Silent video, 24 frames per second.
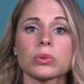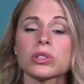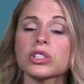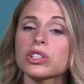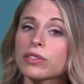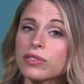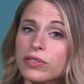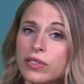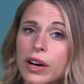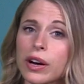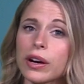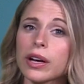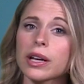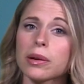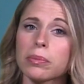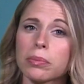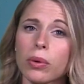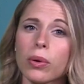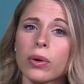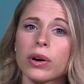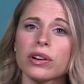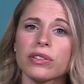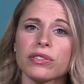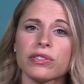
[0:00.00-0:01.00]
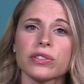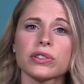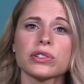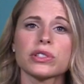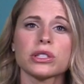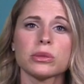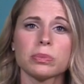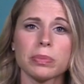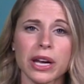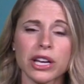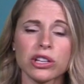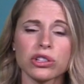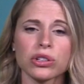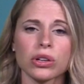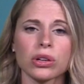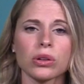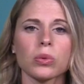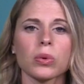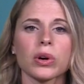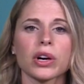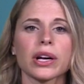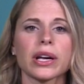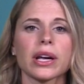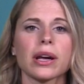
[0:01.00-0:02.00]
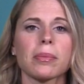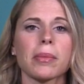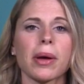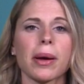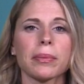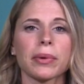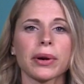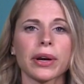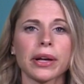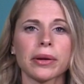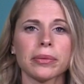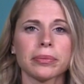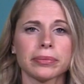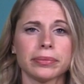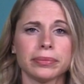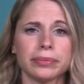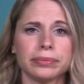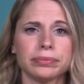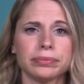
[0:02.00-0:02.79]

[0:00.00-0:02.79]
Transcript: which are very important for spatial working memory.